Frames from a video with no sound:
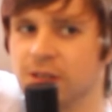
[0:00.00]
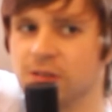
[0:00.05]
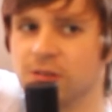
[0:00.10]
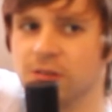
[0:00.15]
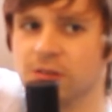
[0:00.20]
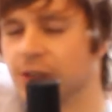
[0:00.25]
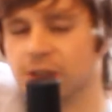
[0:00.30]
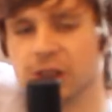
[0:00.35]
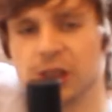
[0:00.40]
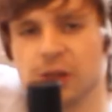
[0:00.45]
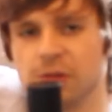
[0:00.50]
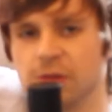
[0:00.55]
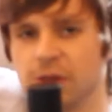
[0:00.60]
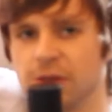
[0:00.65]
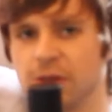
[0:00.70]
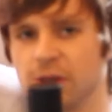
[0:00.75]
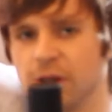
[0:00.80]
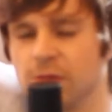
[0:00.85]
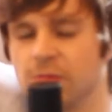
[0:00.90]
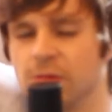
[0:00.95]
So I
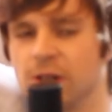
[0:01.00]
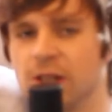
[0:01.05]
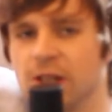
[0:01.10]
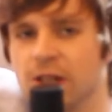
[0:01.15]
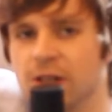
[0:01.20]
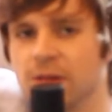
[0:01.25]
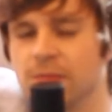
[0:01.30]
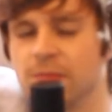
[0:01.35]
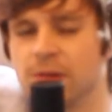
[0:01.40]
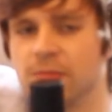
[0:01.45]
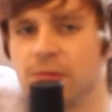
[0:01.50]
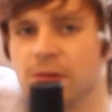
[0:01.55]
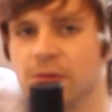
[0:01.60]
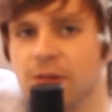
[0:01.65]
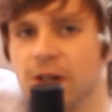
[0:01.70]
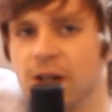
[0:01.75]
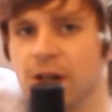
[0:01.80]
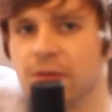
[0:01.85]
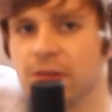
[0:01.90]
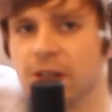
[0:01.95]
thought, well, I can put my
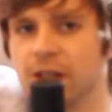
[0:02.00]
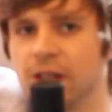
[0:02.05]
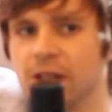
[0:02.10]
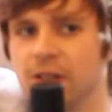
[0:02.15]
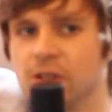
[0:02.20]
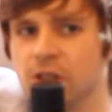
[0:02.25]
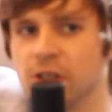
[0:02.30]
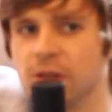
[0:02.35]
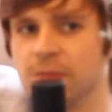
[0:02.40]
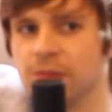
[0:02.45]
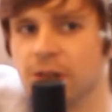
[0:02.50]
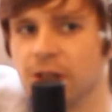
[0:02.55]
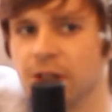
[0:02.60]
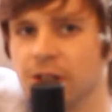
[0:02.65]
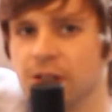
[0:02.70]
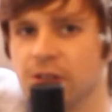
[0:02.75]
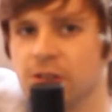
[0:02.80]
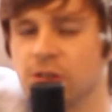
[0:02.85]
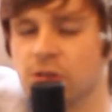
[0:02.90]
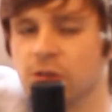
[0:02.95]
5 kg
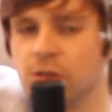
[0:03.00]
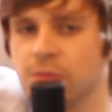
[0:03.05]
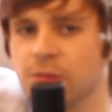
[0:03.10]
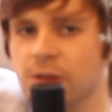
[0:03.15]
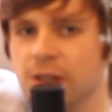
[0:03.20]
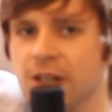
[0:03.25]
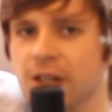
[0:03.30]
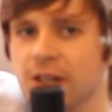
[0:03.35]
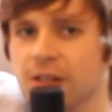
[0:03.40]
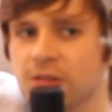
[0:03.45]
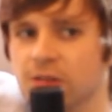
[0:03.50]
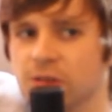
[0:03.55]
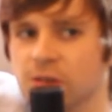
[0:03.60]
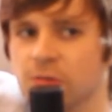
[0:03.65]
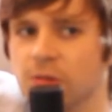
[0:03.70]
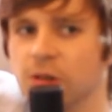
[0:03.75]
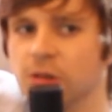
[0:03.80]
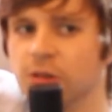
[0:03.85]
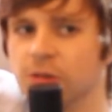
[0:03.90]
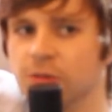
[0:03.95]
plates up there because
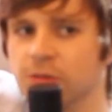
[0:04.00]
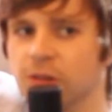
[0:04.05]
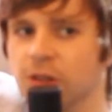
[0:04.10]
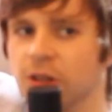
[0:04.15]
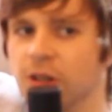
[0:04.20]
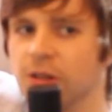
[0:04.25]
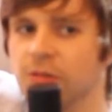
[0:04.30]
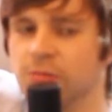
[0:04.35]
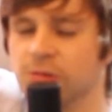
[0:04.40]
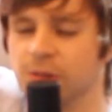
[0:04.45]
they're on the floor.